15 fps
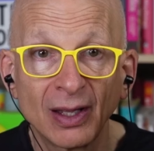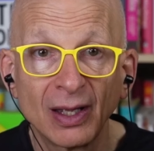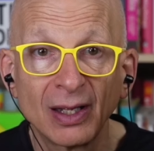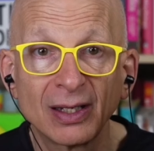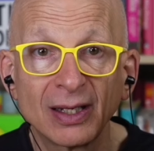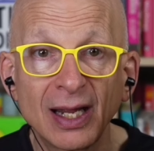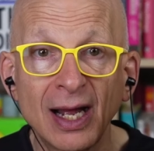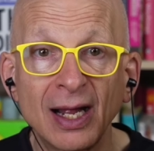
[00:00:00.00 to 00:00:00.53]

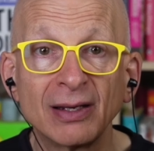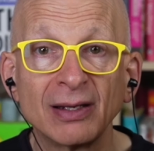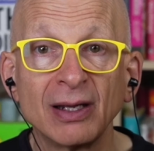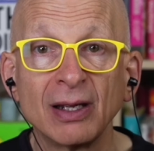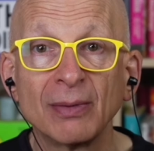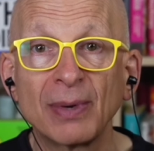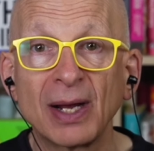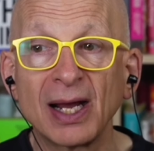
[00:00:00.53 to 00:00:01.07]
not
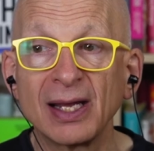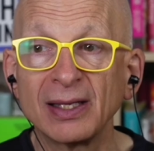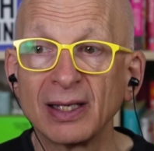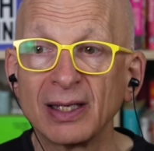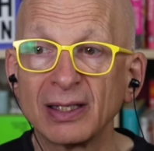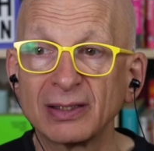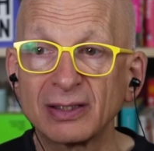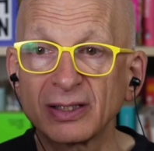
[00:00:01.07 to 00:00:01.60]
by
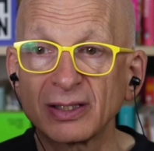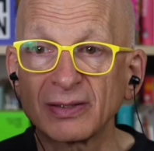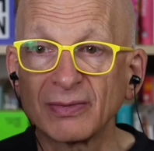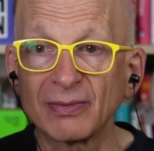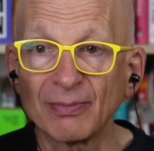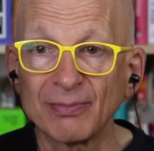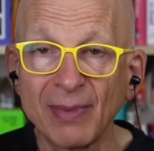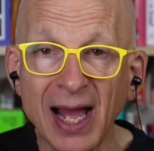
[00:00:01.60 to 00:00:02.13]
just
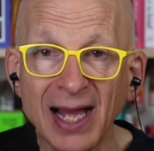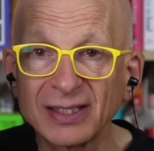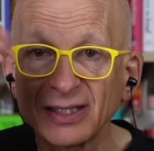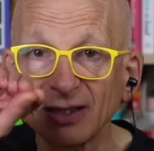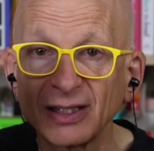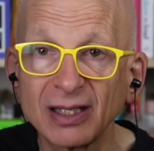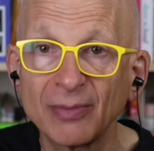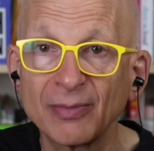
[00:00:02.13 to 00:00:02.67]

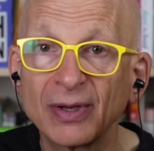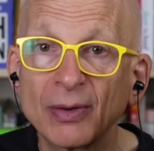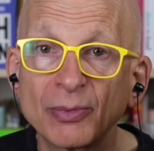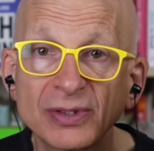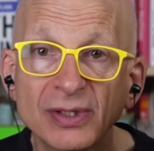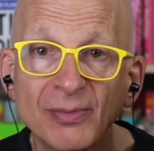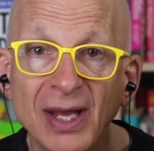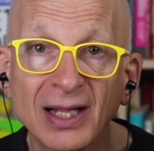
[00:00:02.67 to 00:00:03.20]
magically coming up with
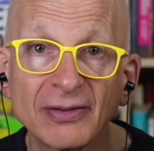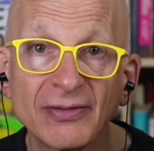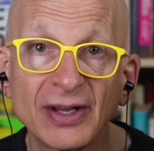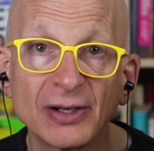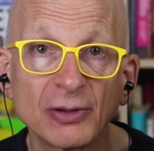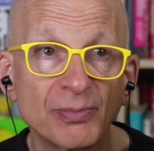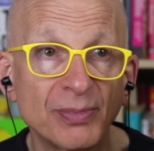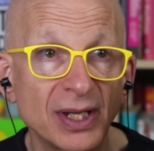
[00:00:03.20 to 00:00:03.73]
some
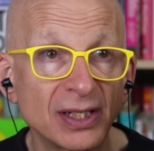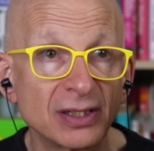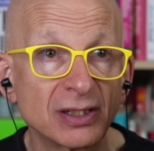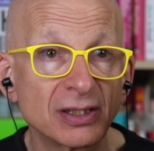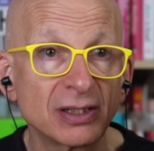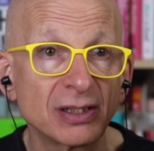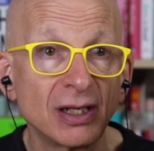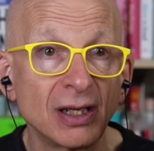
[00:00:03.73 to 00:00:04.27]
elevator
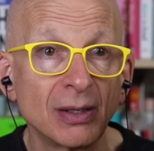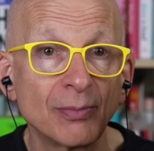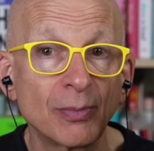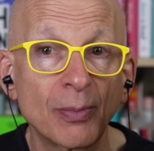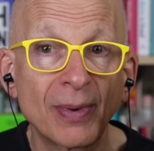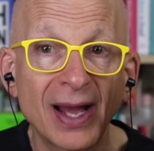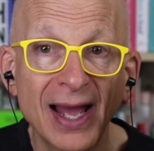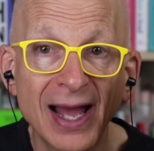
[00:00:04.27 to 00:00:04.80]
pitch, but
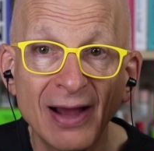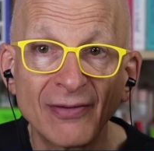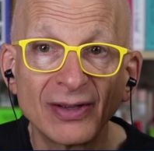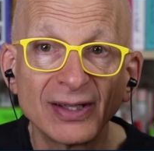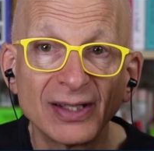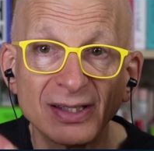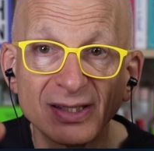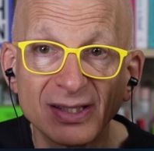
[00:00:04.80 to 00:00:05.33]
by having
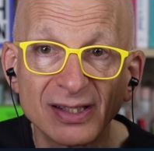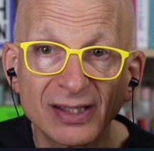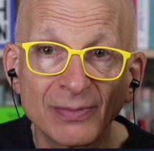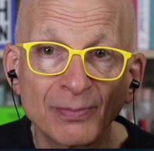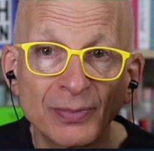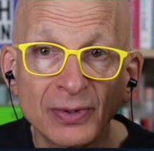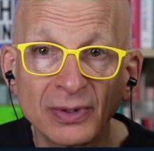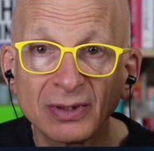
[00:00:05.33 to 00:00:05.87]
these
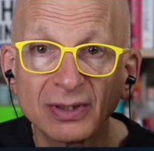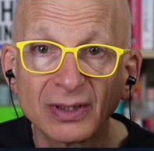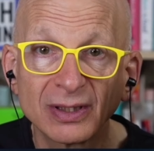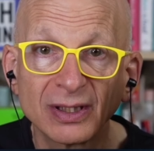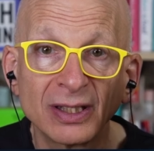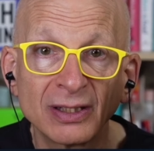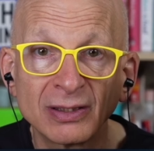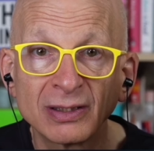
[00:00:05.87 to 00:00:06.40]
simple
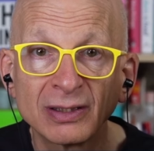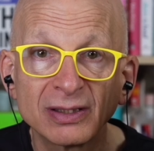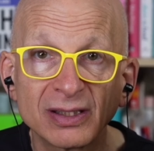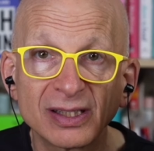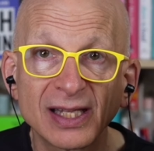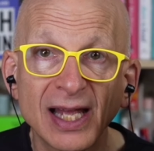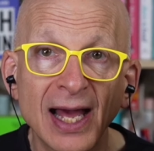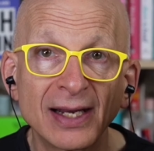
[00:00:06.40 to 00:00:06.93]
little
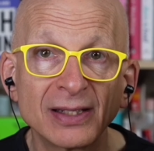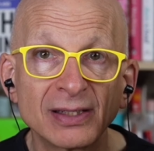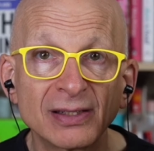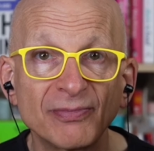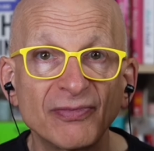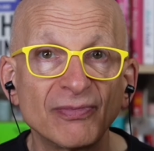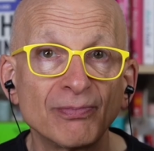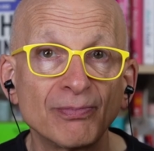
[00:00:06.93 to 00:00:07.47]

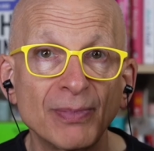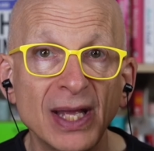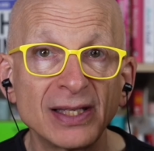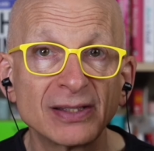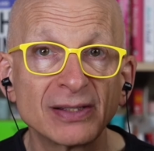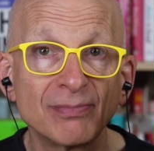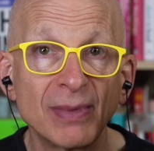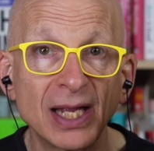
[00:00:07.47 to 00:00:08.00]
status-based
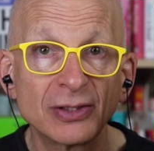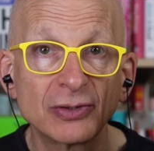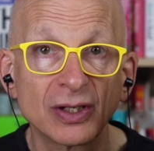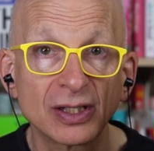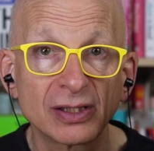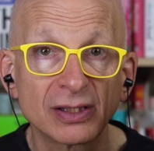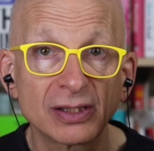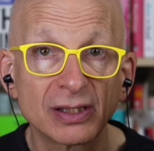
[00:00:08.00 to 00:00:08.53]

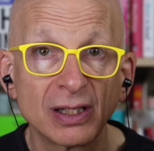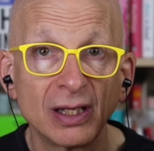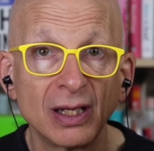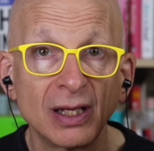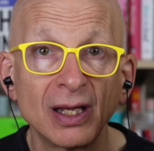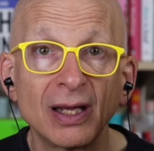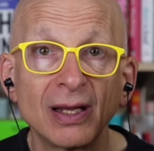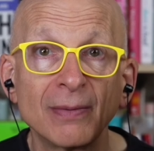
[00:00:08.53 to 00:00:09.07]
metrics.
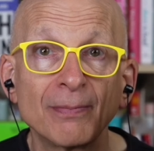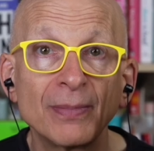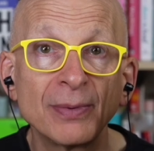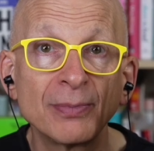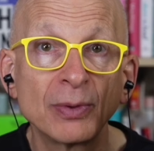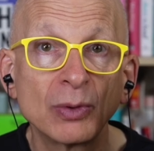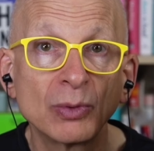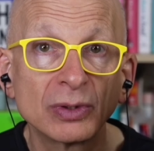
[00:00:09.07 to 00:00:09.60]

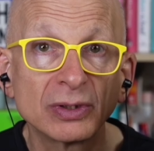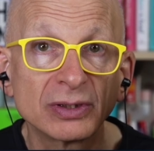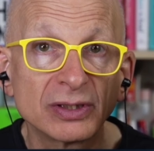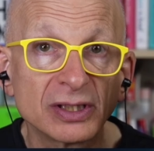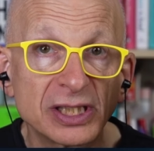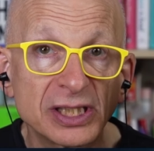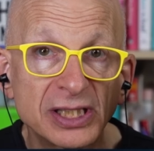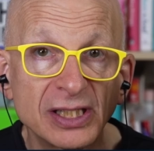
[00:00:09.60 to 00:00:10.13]
People will
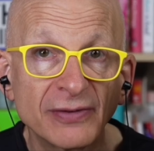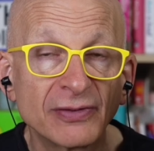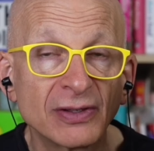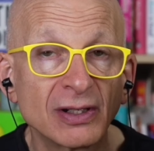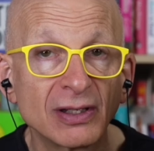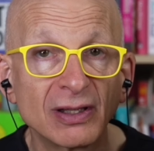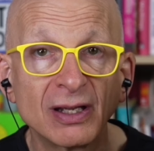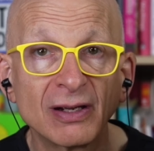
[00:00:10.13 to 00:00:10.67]
shift
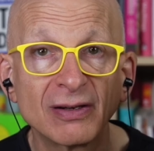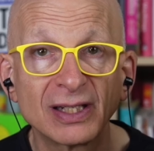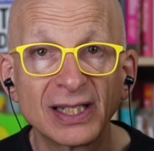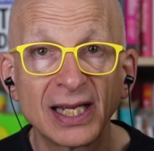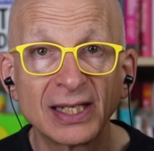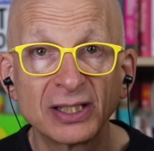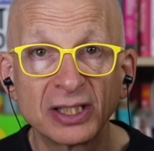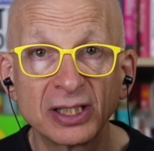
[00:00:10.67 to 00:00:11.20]
their
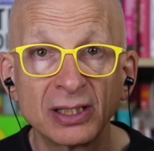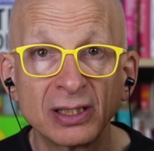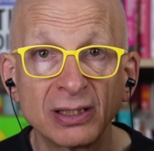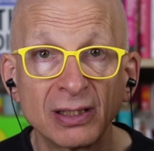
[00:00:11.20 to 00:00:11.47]
attention